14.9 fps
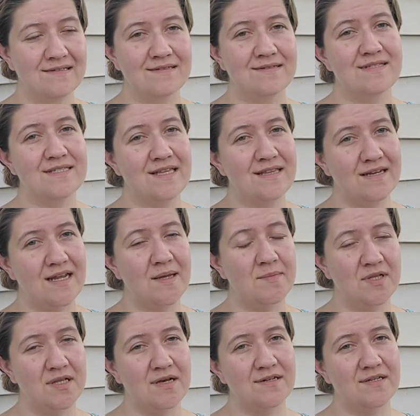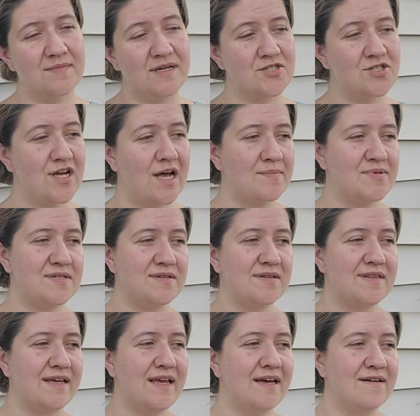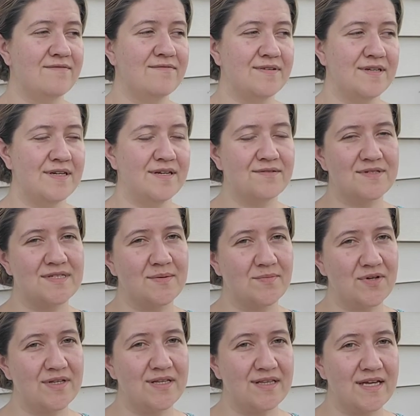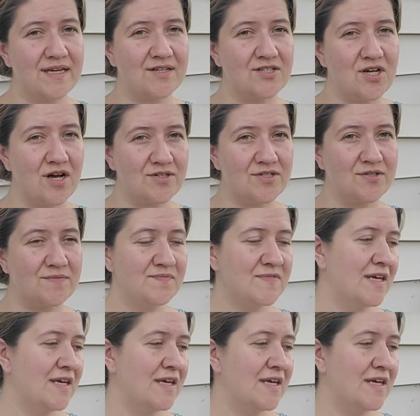send the name along to my shop so that they have, you know, someone that they can talk to.